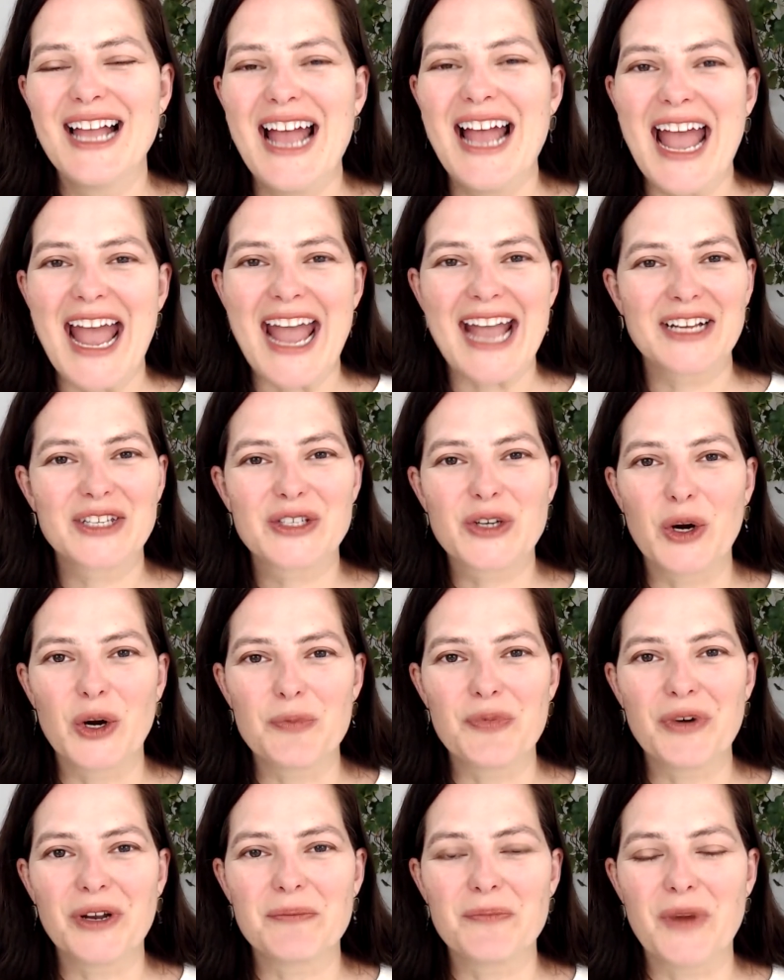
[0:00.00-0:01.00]

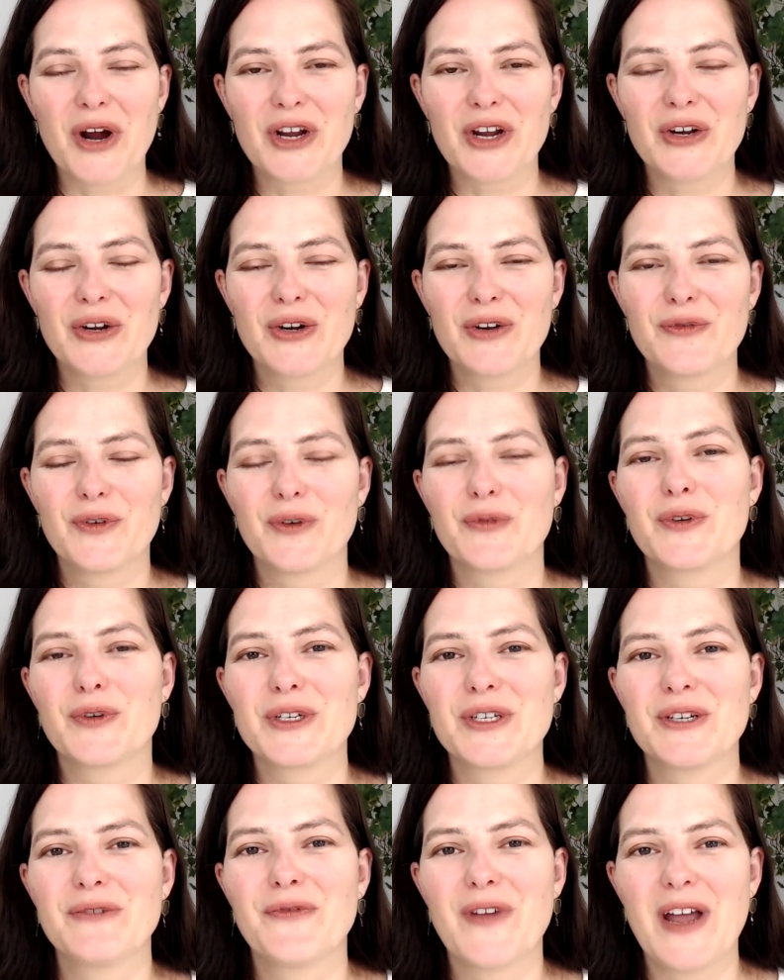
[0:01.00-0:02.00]
ex-corporate marketer for
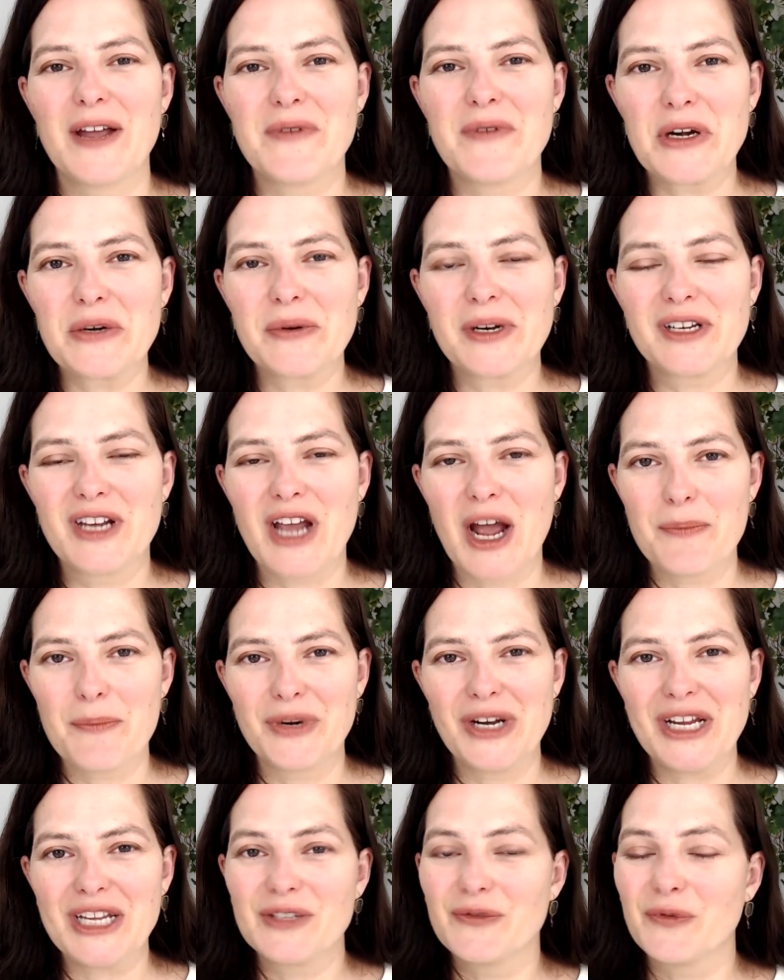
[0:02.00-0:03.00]
Fortune 500
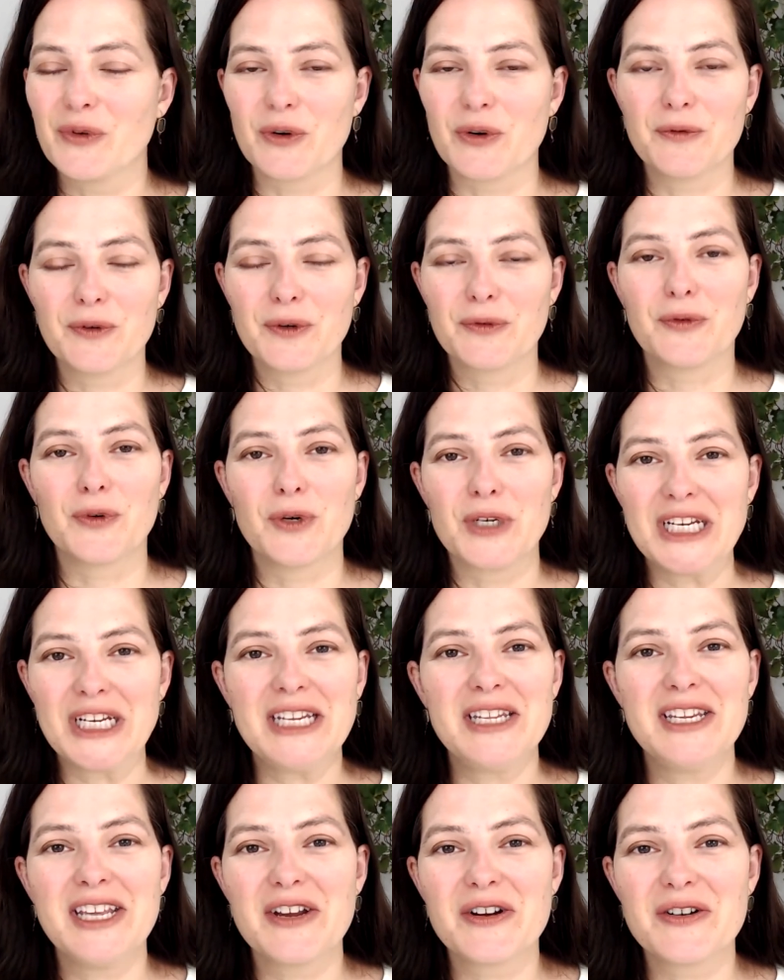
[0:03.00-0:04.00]
companies for over
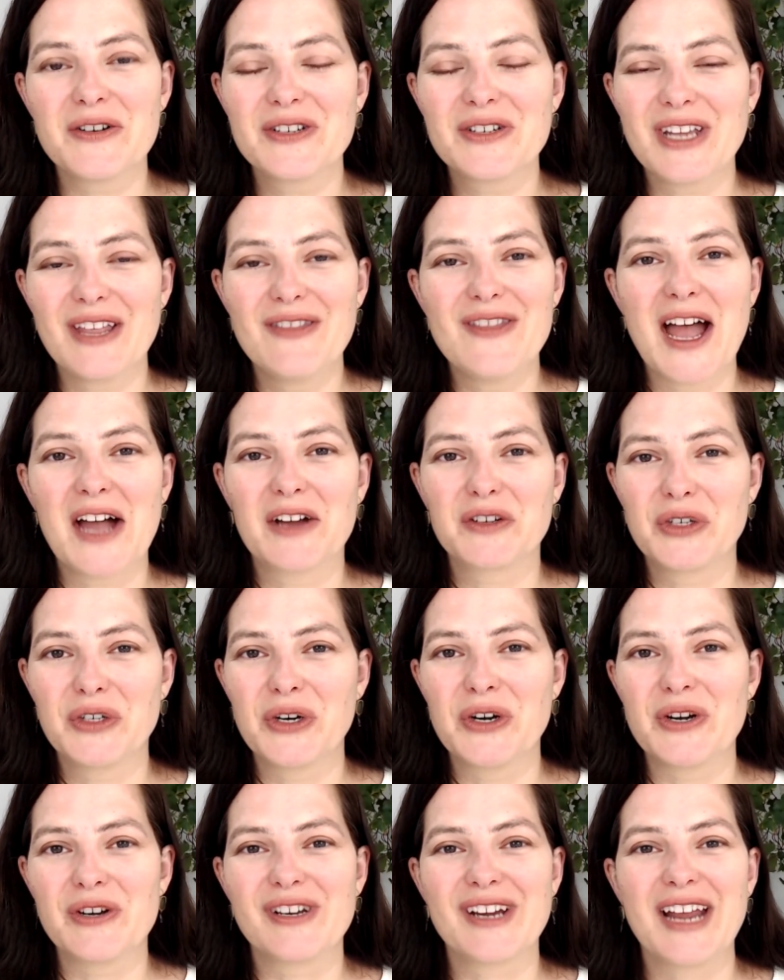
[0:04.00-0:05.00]
14 years, now
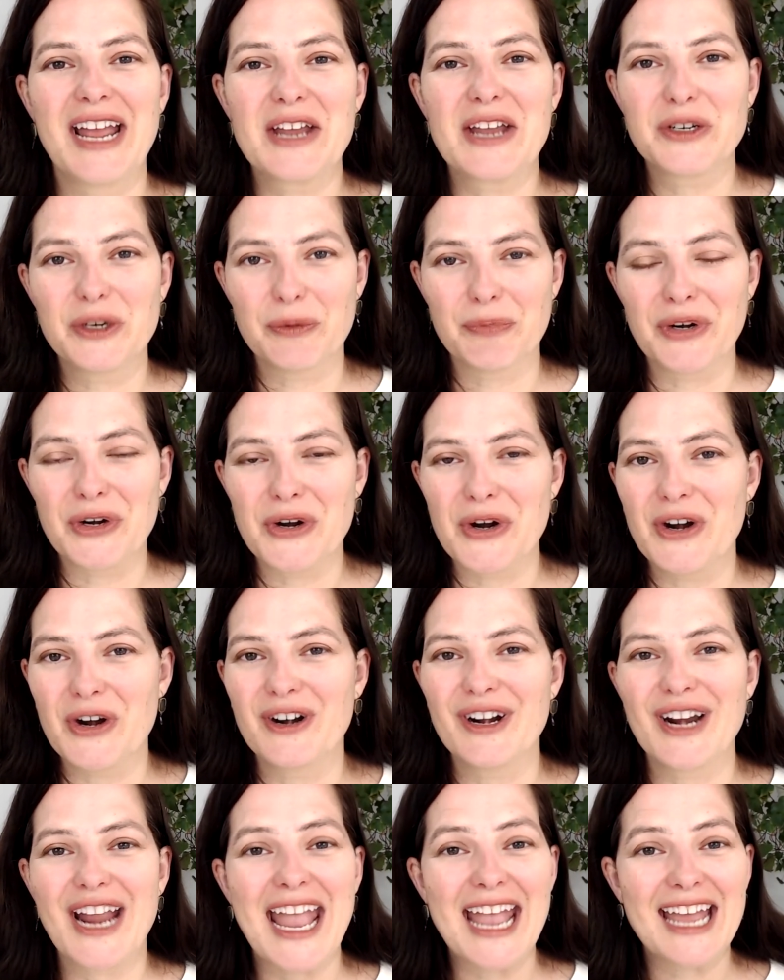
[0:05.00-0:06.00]
turned
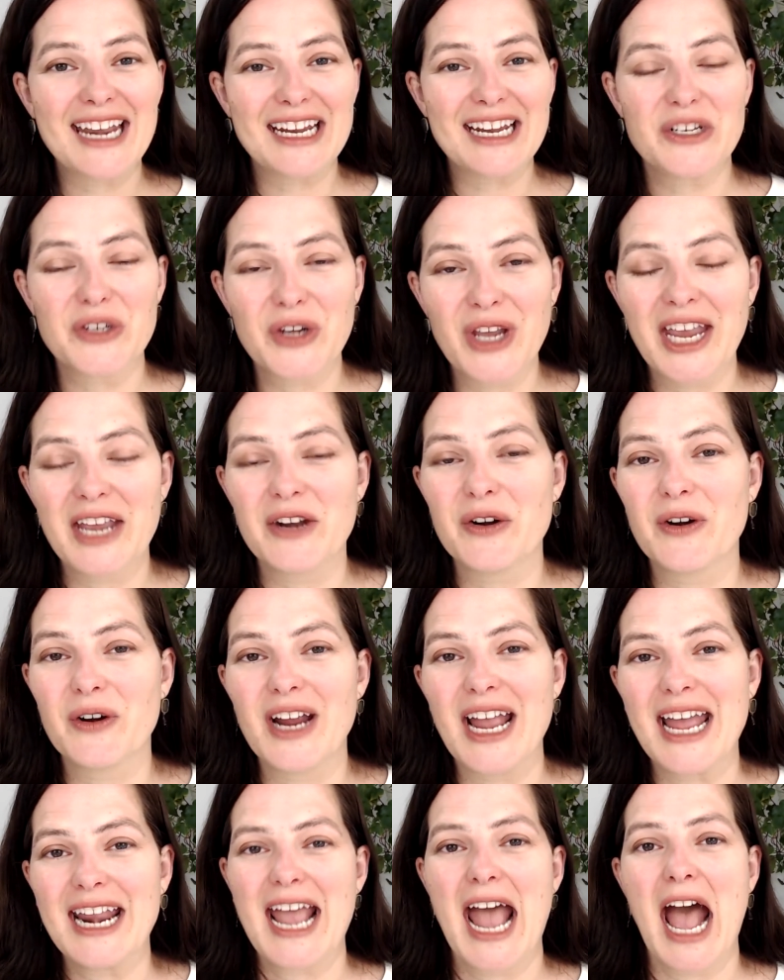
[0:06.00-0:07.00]
entrepreneur and educator
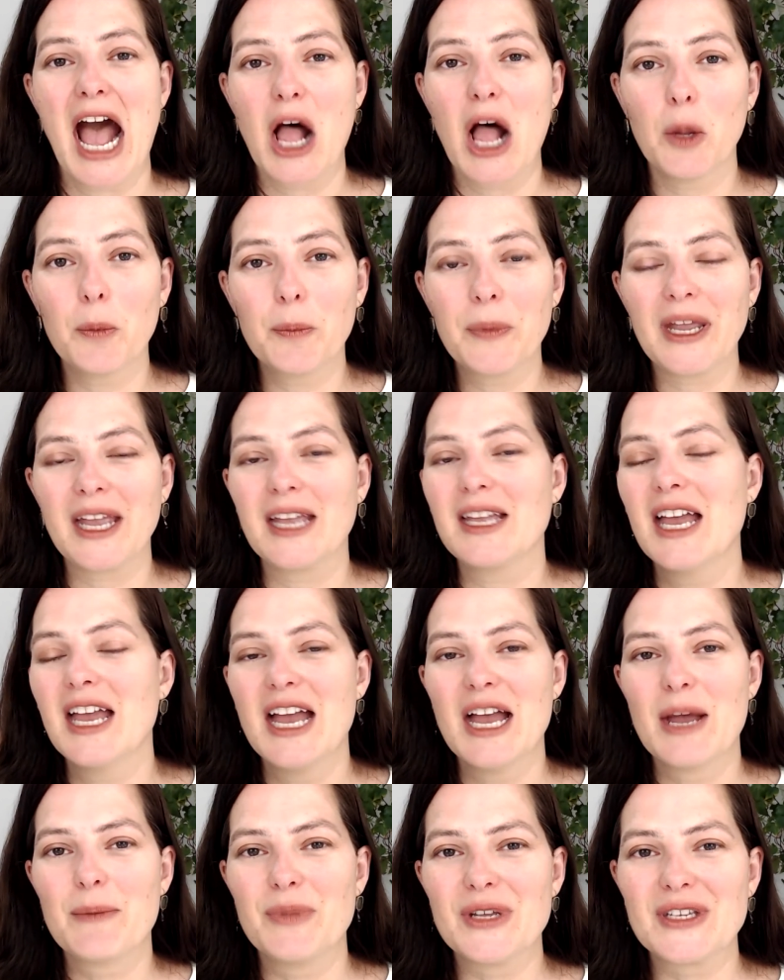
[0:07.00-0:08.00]
and helping
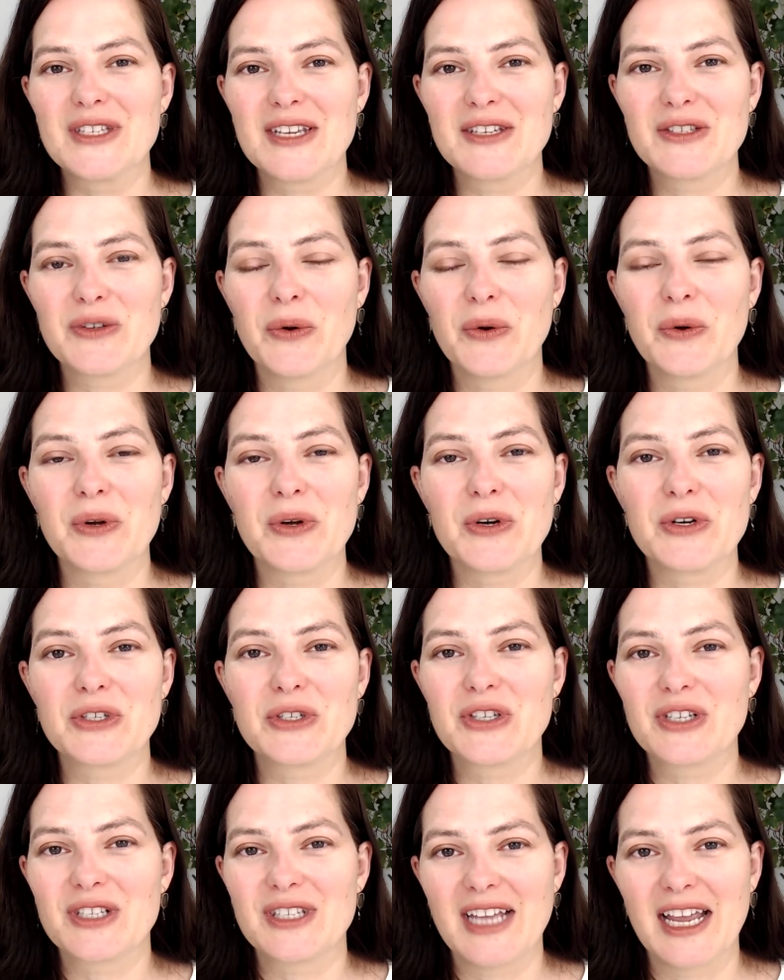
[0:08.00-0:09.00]
business owners
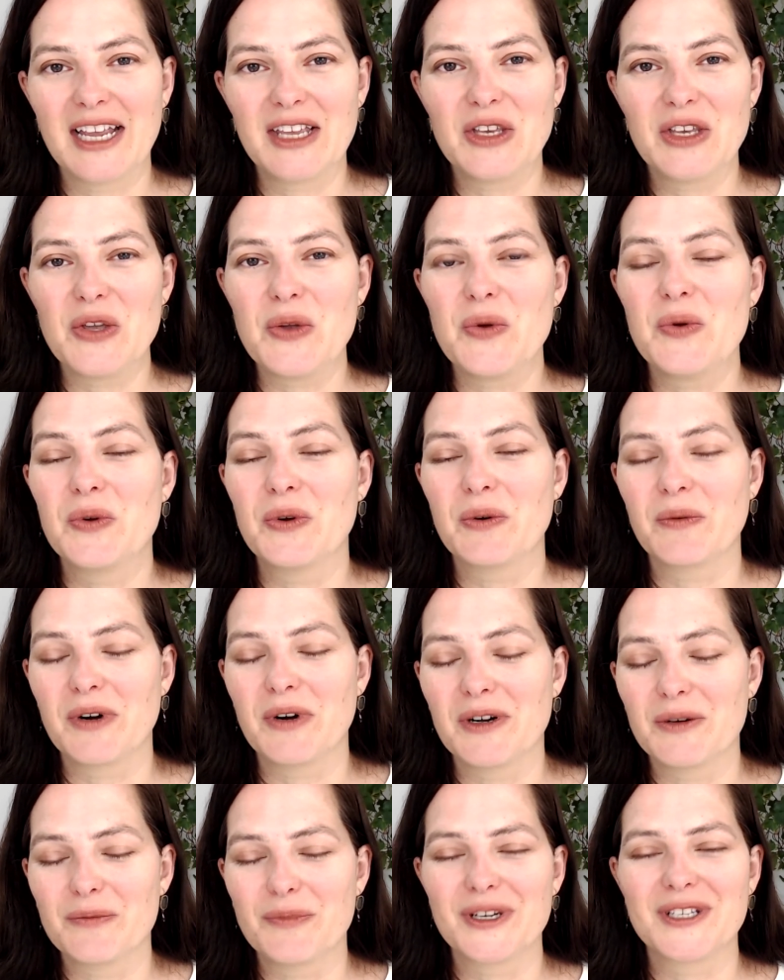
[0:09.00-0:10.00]
just like you
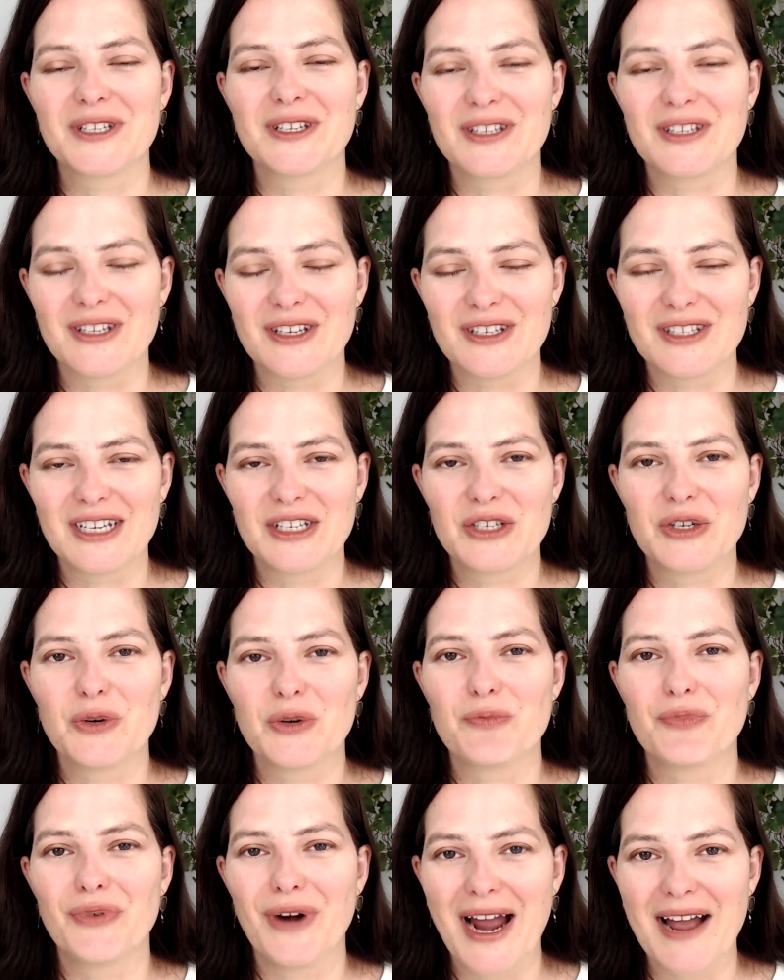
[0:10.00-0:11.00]
grow businesses that you're
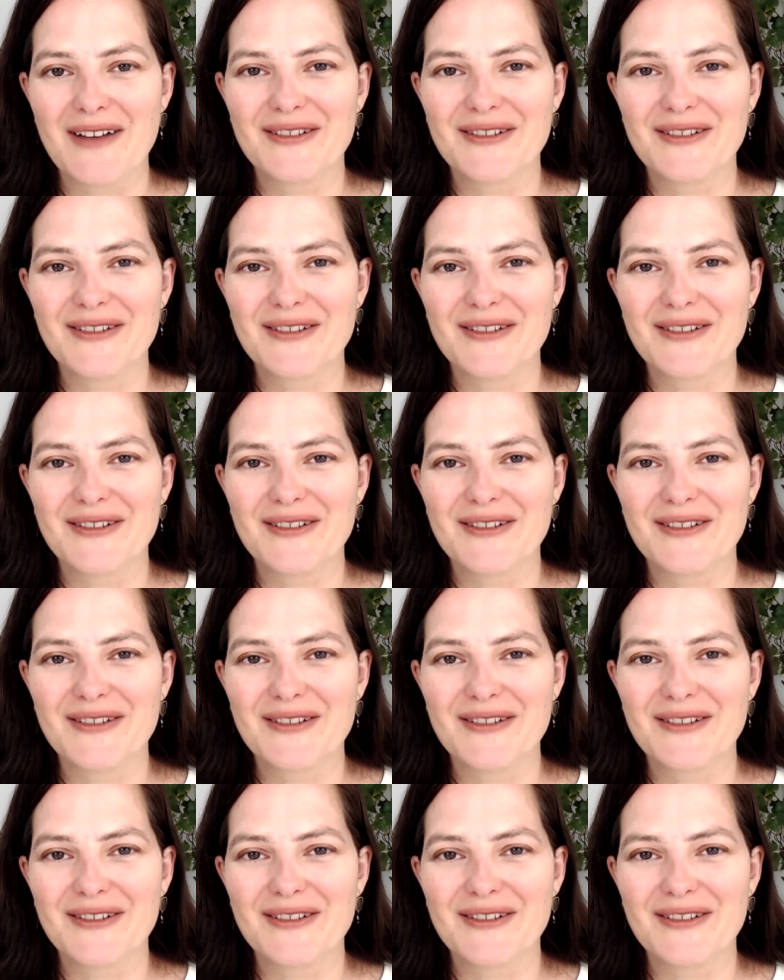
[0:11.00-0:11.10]
proud